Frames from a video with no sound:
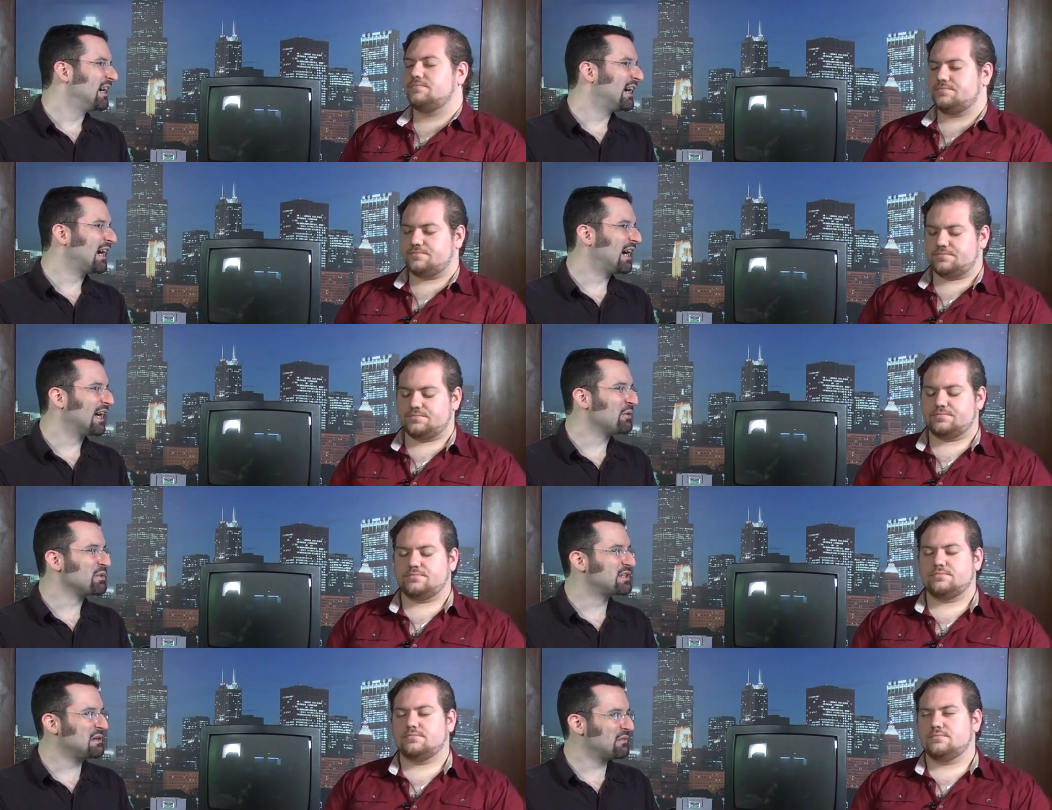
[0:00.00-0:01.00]
Speaker 1: Uh, it
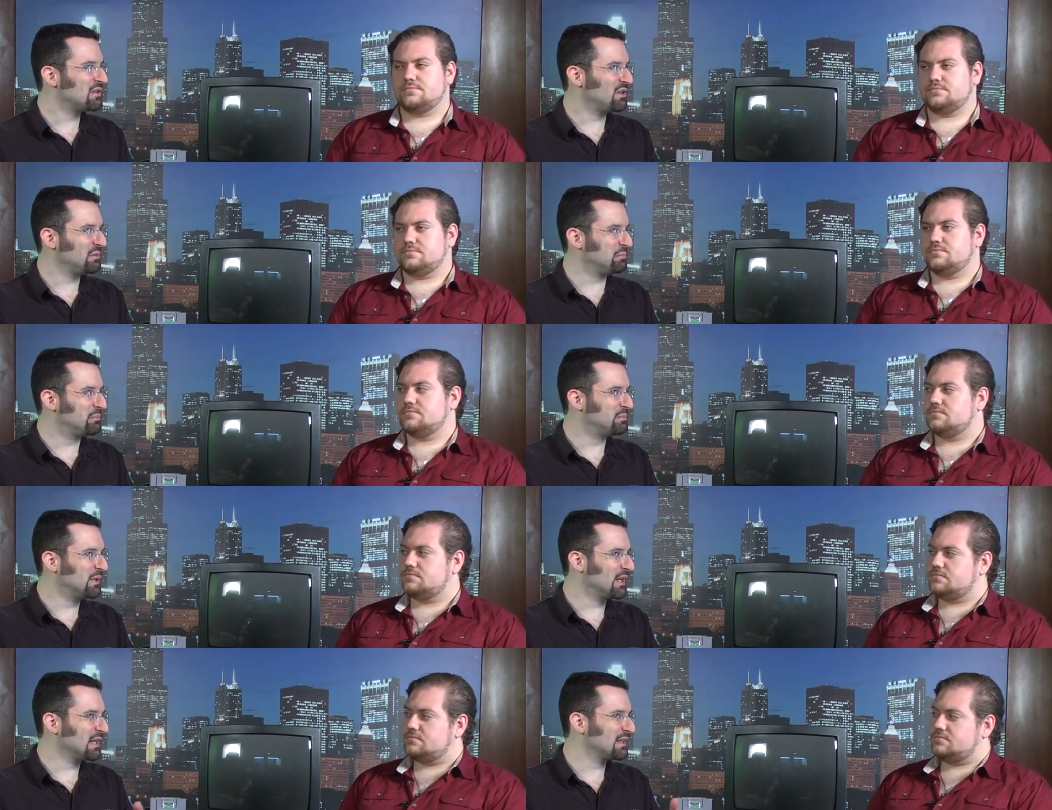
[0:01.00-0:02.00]
was difficult,
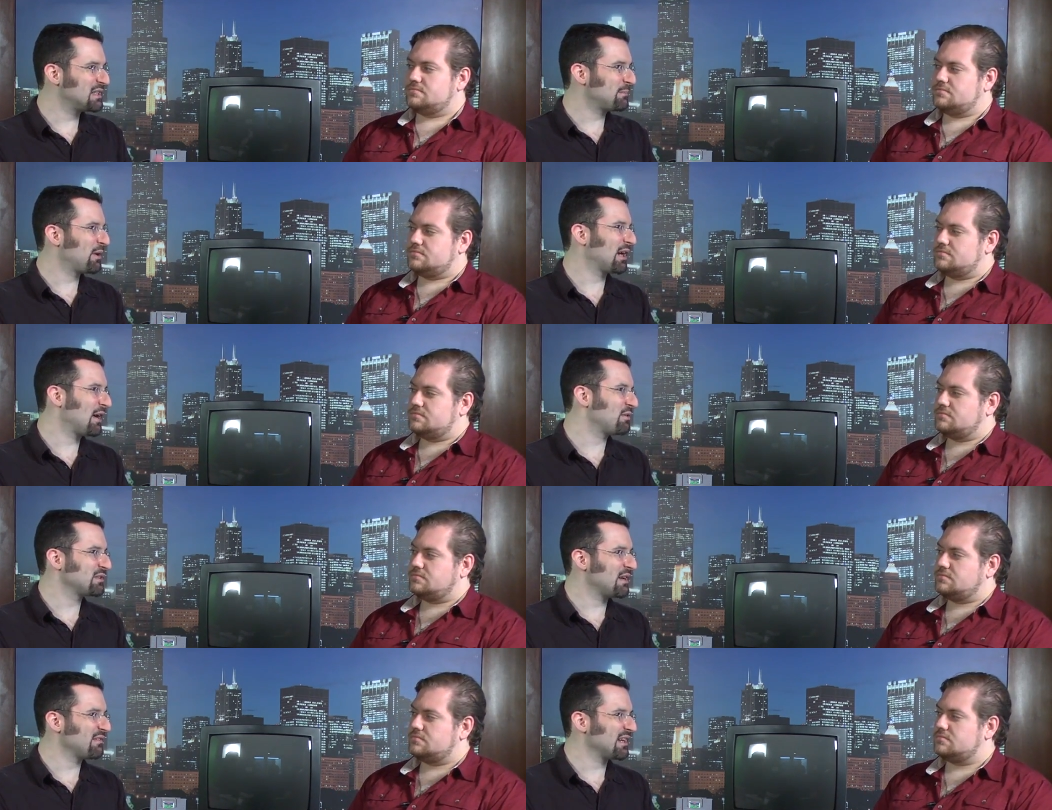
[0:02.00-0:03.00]
but at least the part I
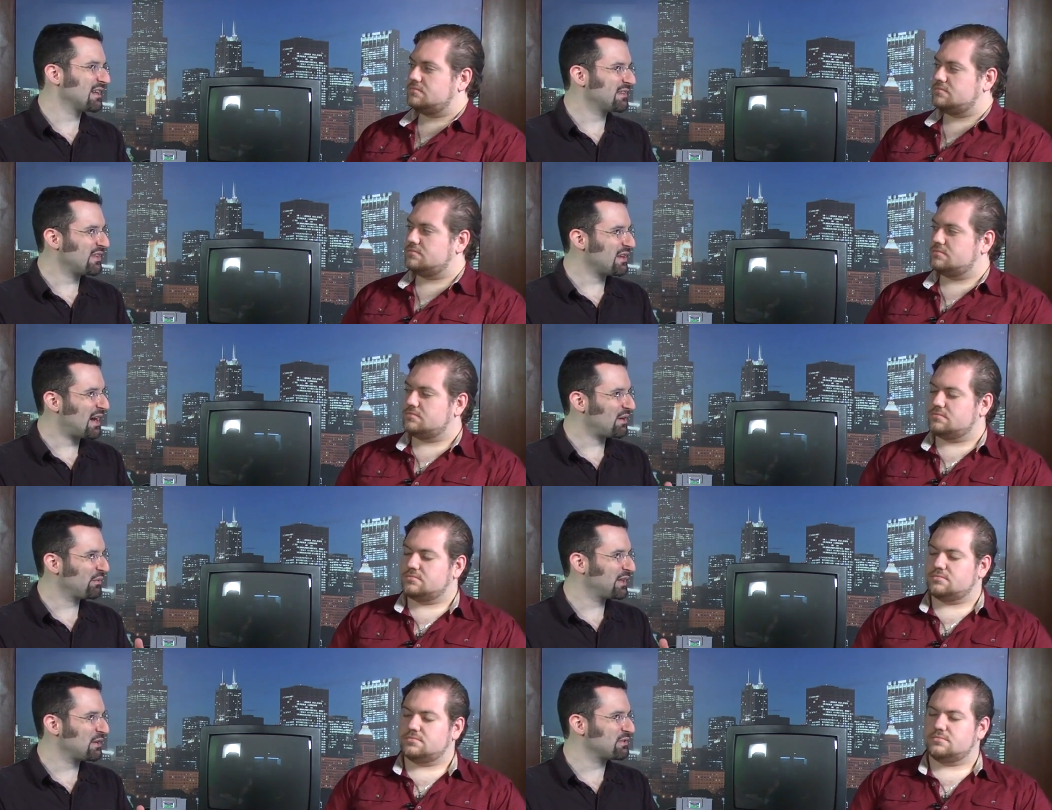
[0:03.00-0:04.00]
was having, I, I
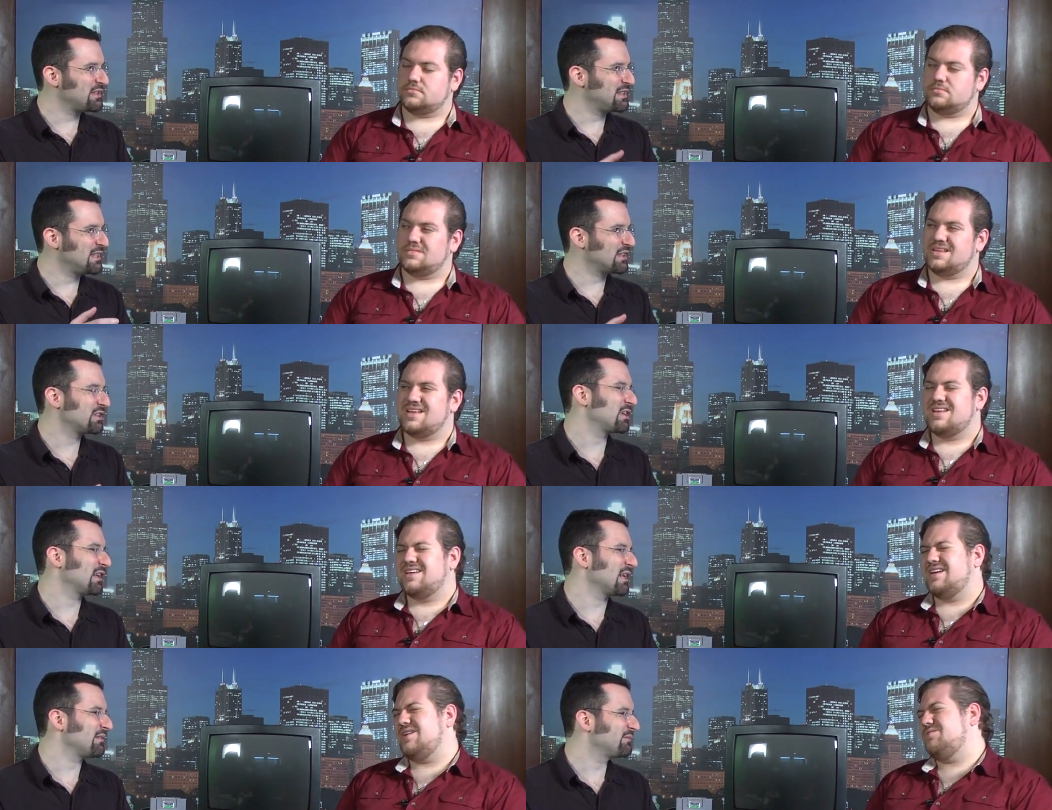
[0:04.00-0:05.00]
don't think it was
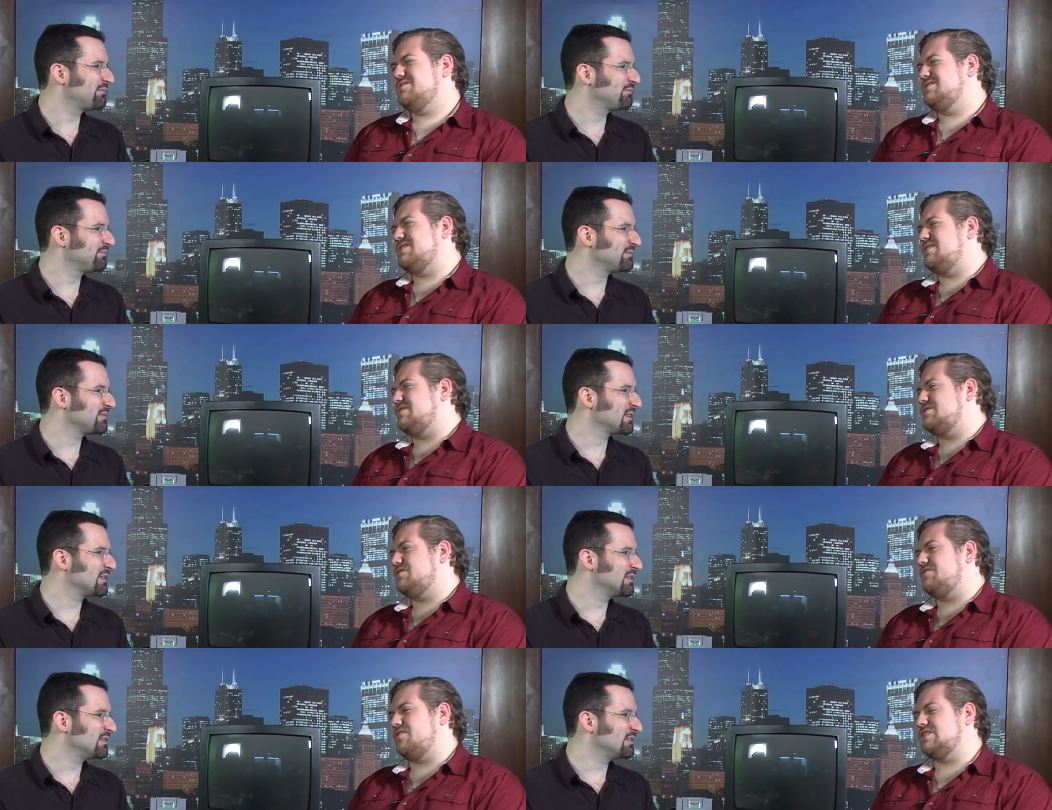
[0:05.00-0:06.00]
necessarily. I
Speaker 2: wouldn't say it's
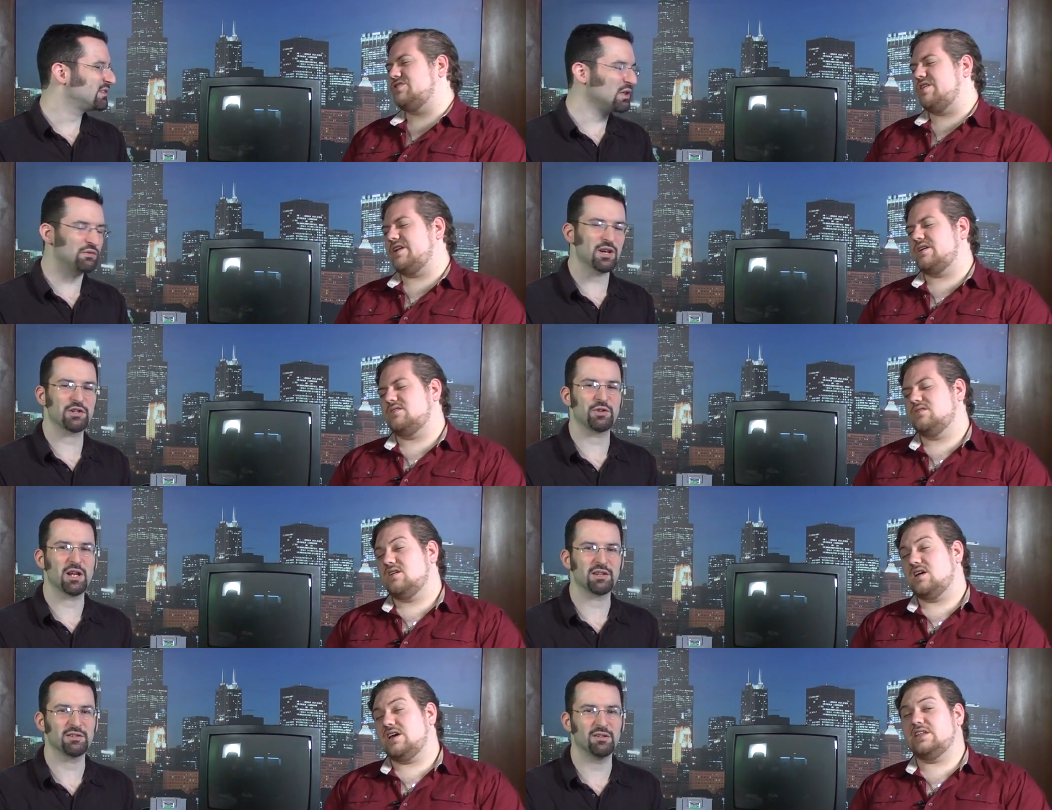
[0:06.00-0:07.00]
too frustrating. Too
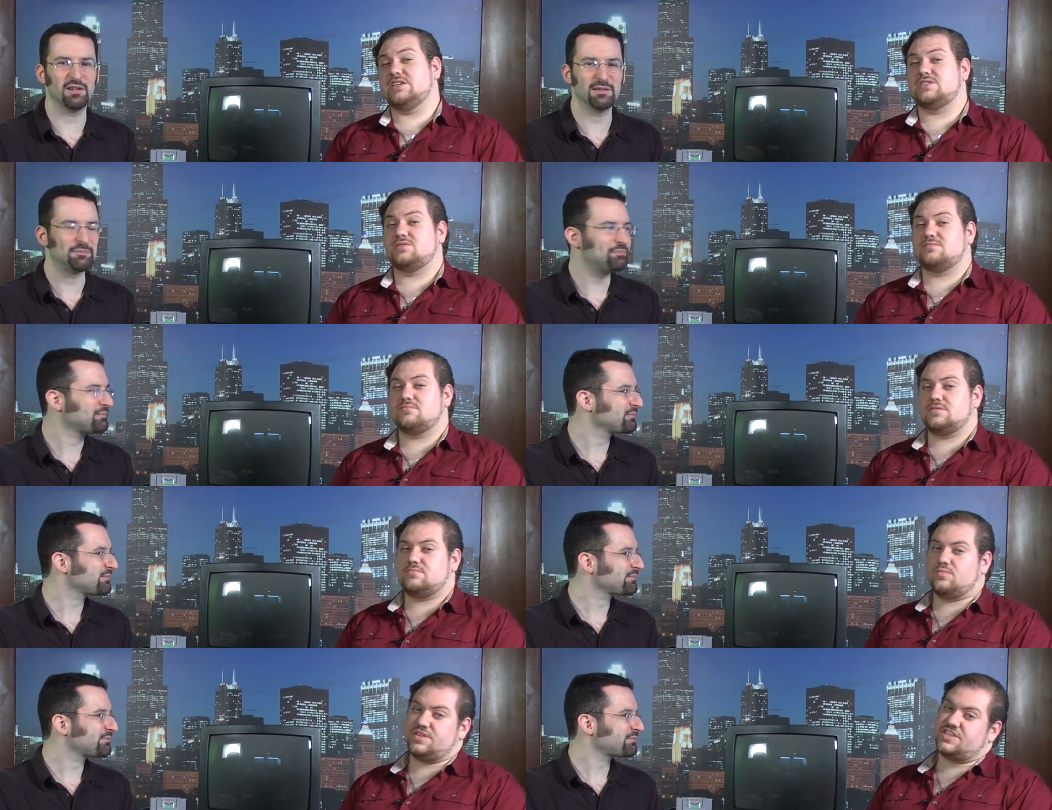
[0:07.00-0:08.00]
frustrating. So. At least
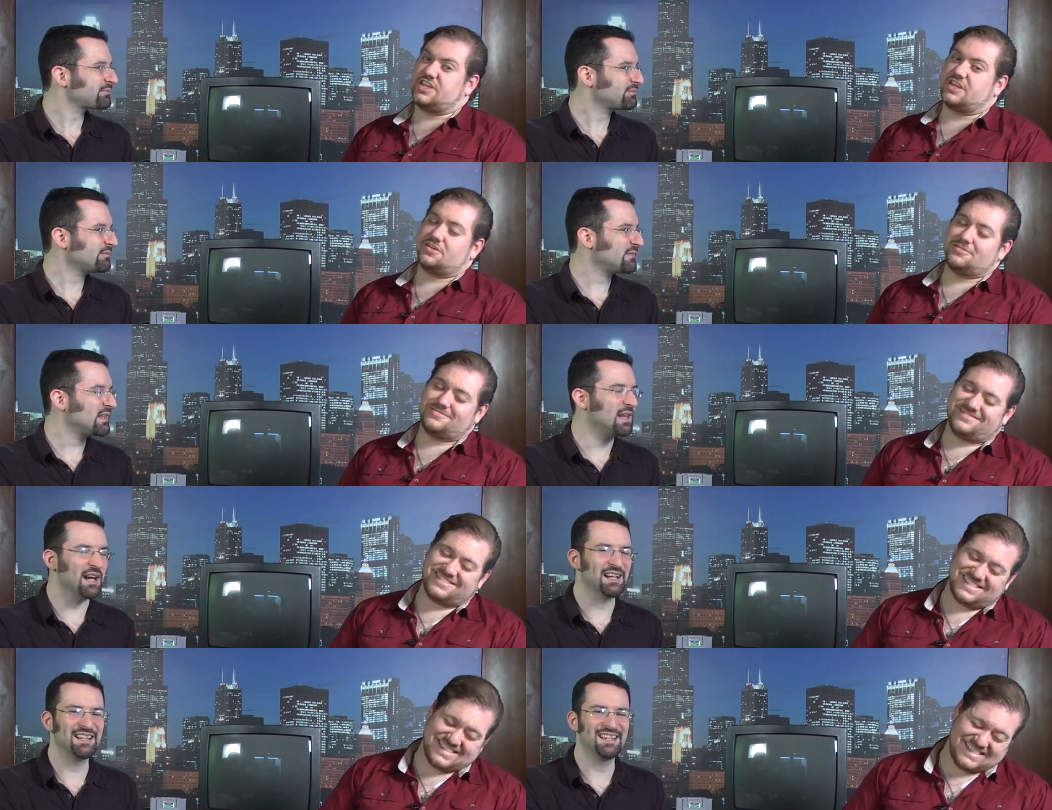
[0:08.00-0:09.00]
with the cheat code. Yeah.